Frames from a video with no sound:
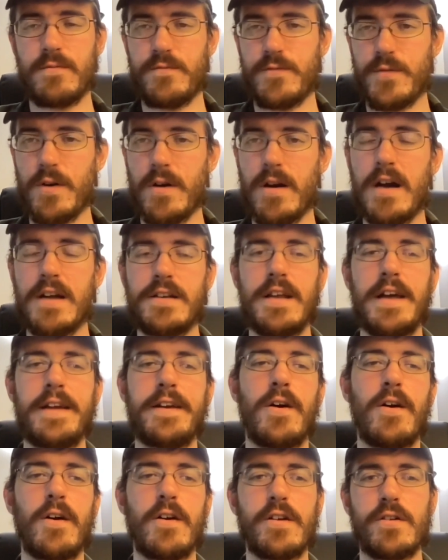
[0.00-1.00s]

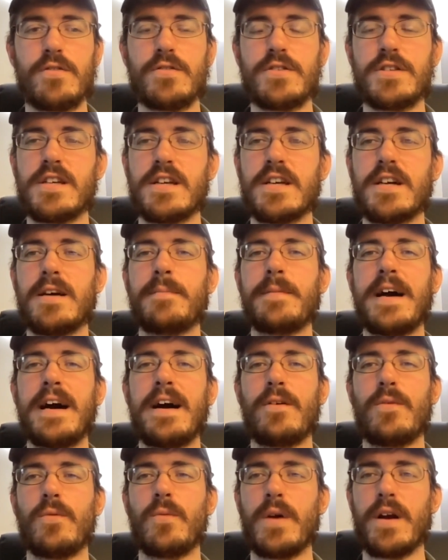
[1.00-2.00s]
an article to come
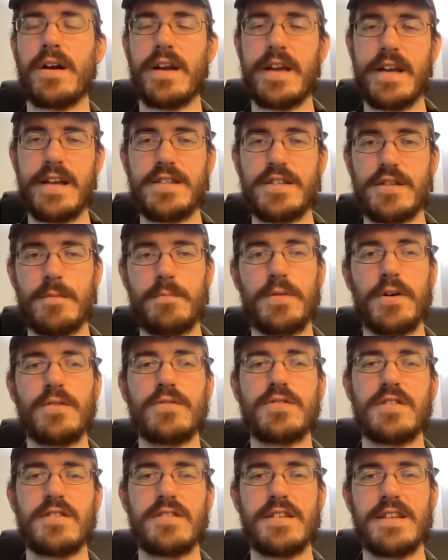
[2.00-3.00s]
out where he
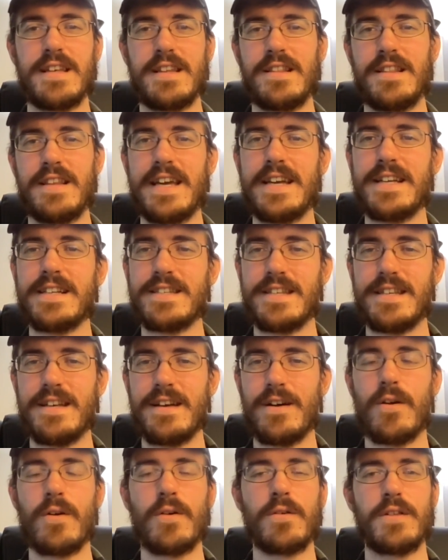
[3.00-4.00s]
supposedly leaked,
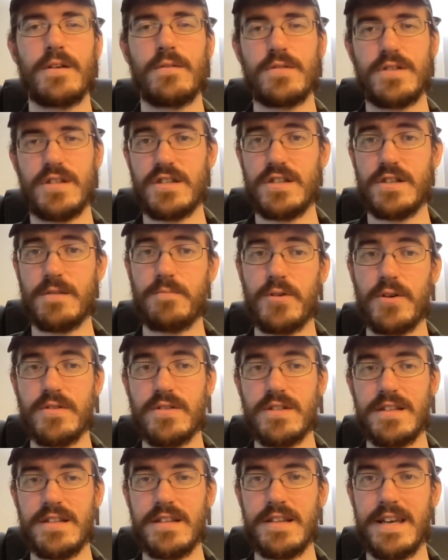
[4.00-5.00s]
or there was a
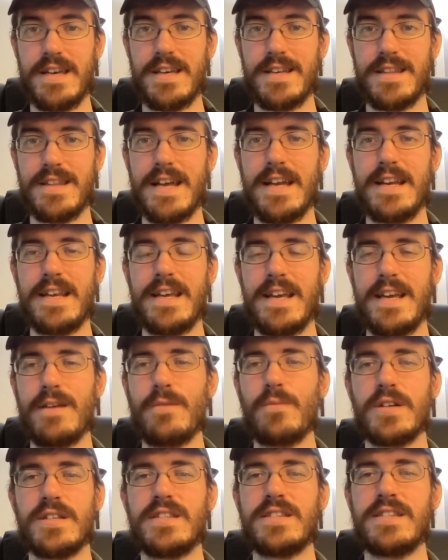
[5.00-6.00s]
supposed leak that
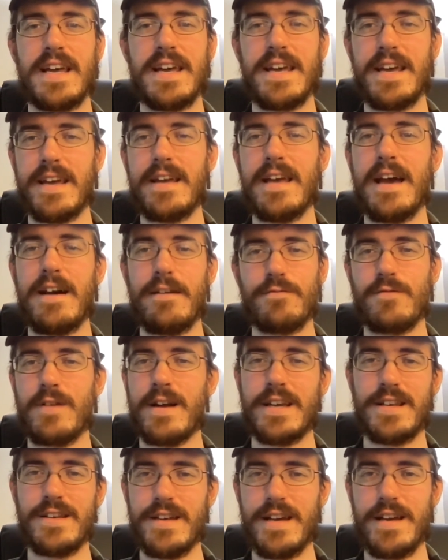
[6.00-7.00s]
he was saying F
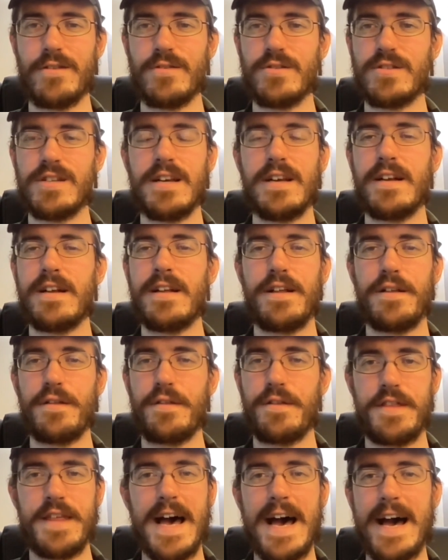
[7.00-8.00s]
regulators,
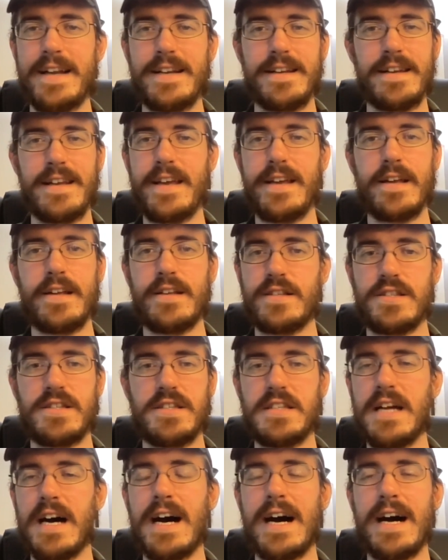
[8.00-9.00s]
that
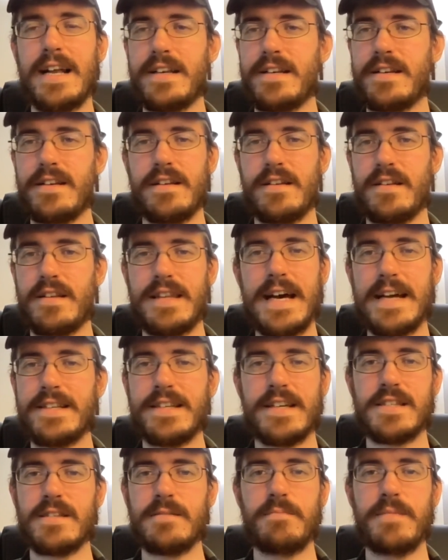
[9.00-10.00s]

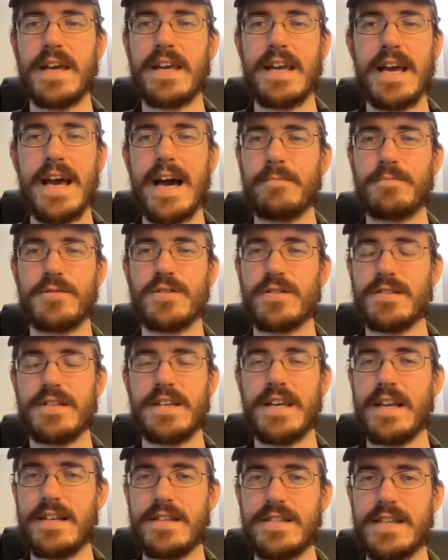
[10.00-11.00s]
doesn't make
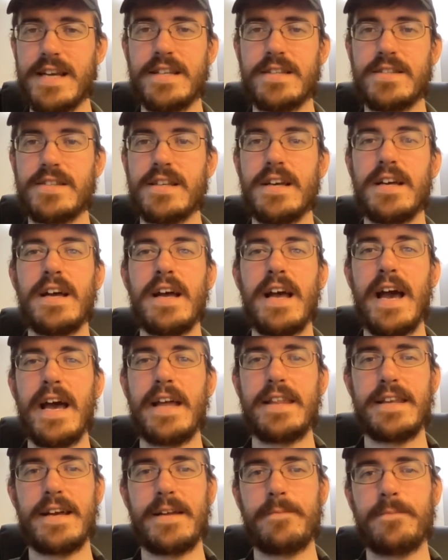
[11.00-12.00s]
absolutely any sense.
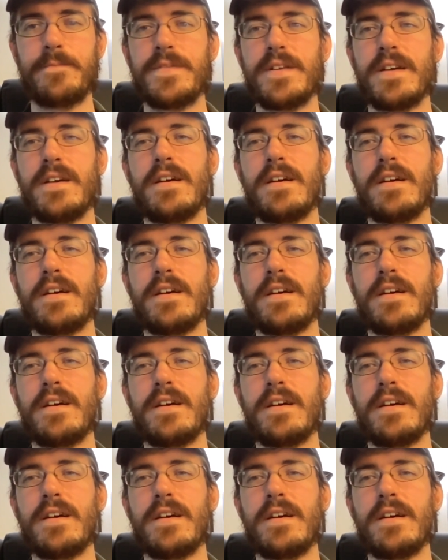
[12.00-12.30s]
And then